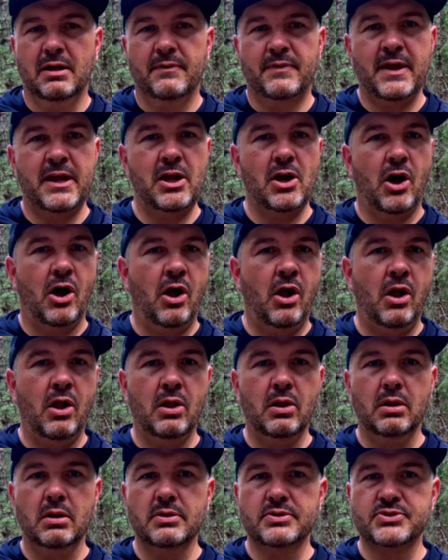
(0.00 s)
they
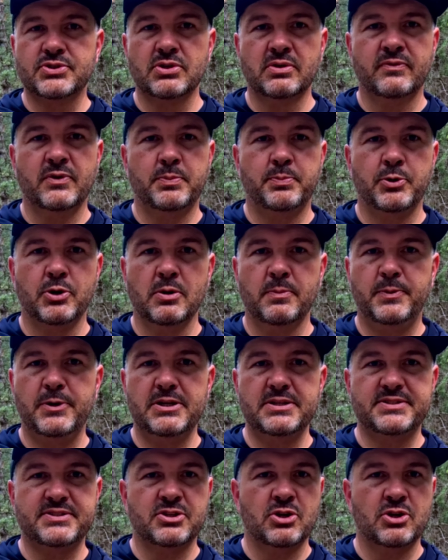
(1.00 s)
all serve a purpose.